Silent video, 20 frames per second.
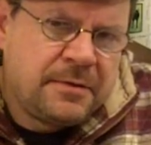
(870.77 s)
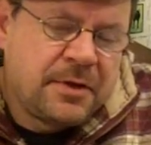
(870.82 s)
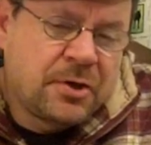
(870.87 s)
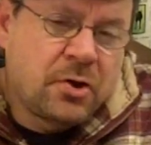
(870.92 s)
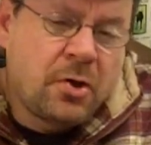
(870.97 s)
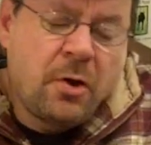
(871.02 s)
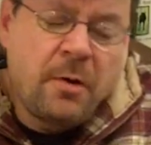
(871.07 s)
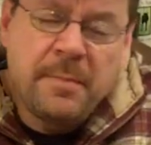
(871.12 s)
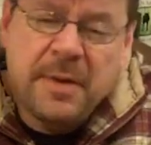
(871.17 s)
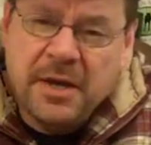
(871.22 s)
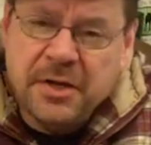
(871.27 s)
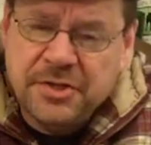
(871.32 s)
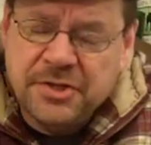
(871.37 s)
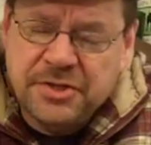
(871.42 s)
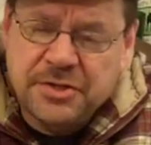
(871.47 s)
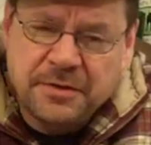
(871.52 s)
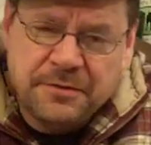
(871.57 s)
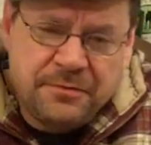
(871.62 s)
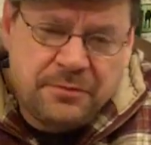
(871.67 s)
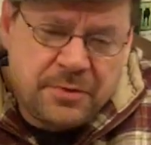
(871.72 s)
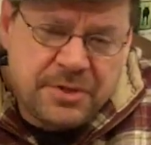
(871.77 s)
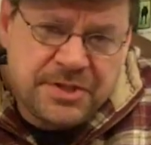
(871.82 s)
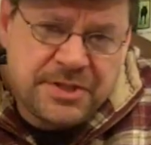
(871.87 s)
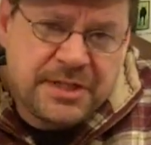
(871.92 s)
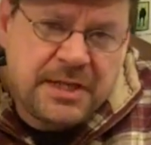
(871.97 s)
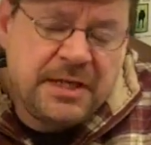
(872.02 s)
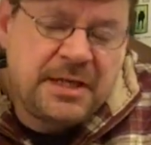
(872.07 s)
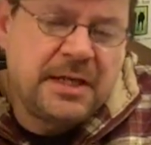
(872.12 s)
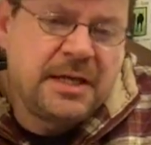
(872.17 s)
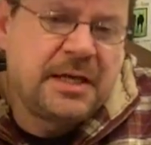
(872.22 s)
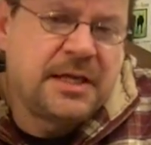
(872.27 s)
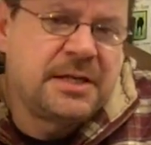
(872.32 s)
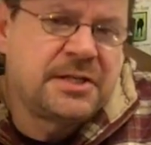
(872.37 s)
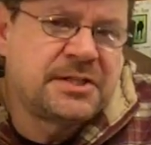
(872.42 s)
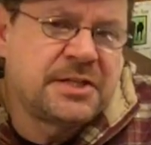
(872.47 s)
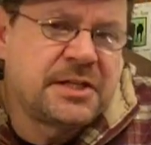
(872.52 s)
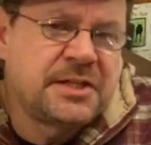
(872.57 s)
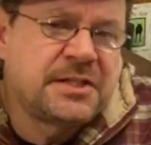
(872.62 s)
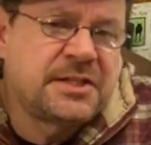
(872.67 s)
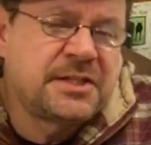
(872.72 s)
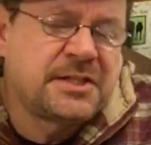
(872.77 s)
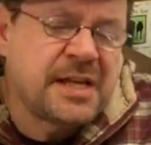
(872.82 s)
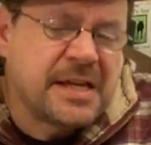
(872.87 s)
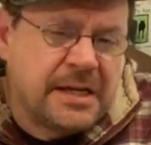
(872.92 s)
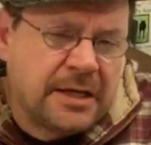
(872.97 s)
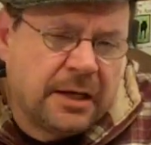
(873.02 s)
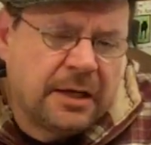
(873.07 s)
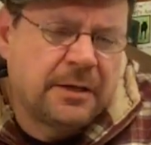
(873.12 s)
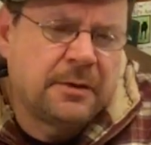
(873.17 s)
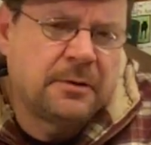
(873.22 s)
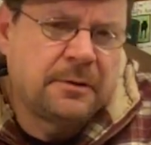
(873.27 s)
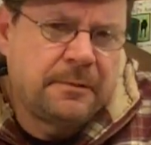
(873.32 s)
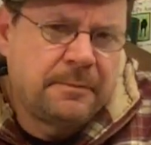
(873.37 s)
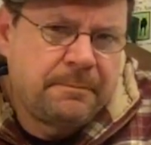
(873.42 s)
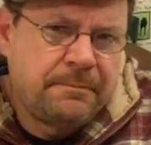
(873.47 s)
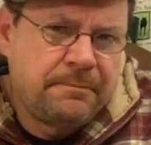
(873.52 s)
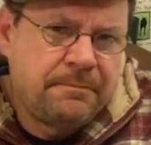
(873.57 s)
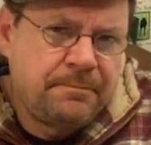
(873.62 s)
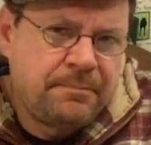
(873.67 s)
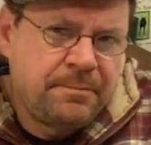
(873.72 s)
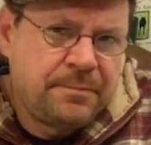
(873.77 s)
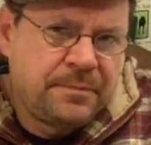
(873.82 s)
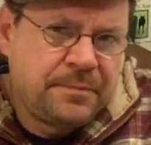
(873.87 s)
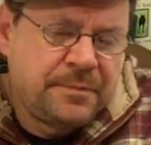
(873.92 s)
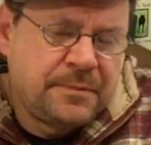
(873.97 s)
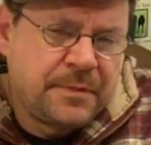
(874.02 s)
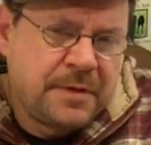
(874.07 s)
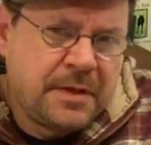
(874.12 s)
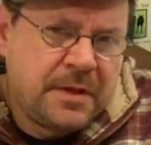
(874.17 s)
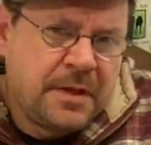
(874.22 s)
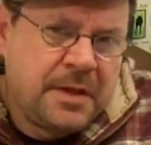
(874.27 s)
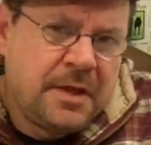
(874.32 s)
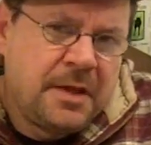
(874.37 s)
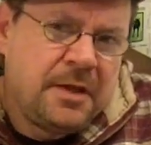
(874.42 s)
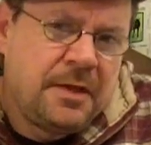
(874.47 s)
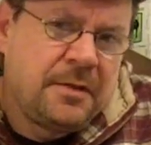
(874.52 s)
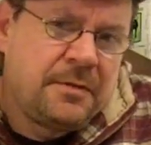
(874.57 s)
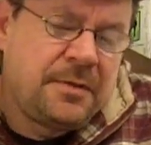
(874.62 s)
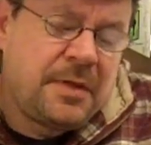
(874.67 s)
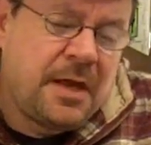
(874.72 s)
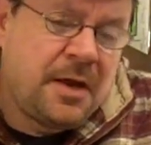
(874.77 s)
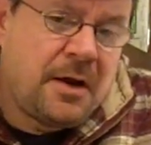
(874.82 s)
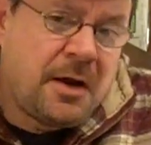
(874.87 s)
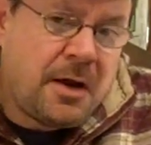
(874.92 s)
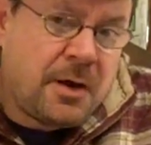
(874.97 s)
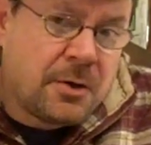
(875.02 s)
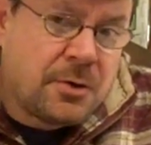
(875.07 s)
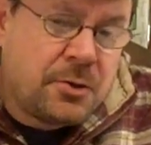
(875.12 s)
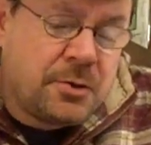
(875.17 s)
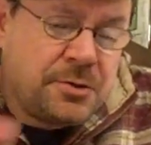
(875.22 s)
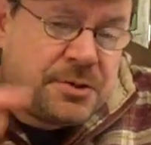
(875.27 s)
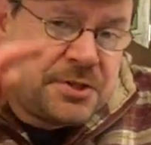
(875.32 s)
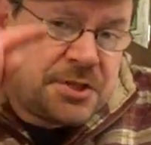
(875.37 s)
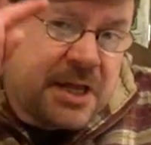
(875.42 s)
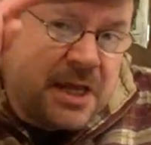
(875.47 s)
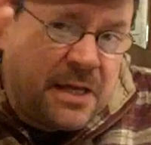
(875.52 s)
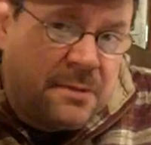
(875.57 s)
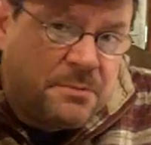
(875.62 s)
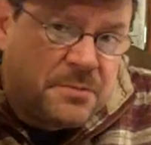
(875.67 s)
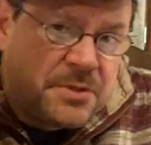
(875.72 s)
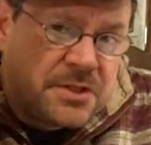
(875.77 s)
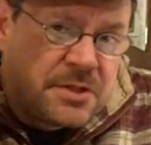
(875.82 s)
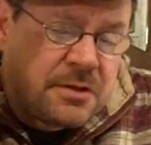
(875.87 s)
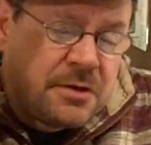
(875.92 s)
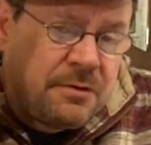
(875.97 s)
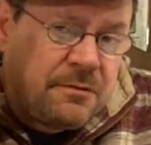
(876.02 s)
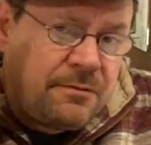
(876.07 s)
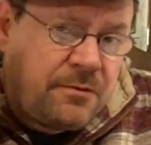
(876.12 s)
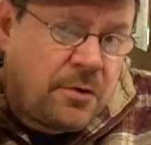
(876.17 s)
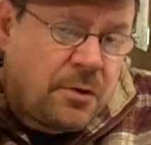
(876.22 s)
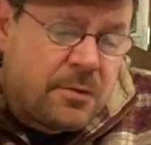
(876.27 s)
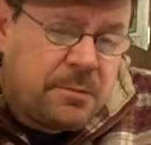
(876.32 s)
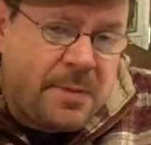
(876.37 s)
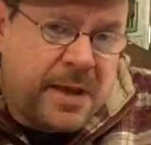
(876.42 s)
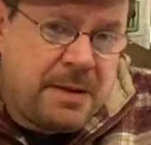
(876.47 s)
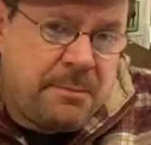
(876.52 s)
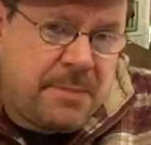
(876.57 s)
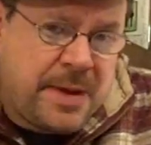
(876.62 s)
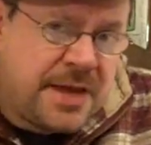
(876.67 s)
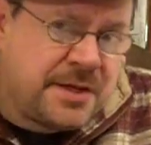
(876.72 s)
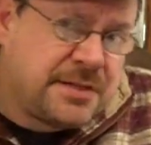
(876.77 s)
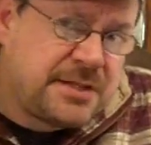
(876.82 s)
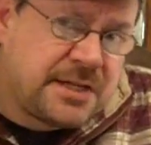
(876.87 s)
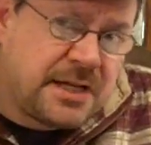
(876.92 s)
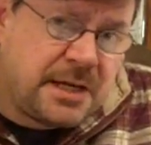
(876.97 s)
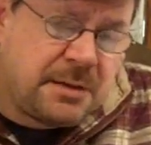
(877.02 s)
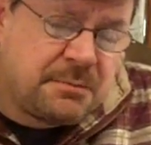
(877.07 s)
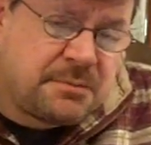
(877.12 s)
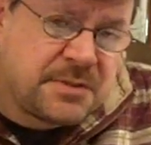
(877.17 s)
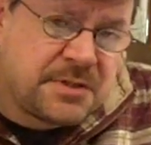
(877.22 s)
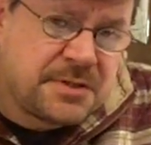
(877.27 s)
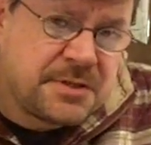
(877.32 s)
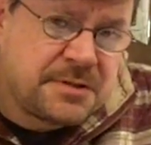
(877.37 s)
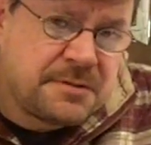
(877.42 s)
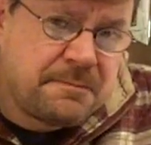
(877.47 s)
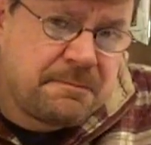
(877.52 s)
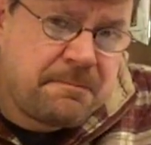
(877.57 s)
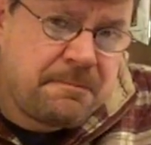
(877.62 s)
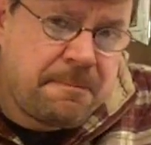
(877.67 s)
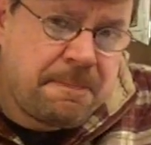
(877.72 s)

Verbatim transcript: the commerce of whisky is cyclical. There are good times followed by bad times.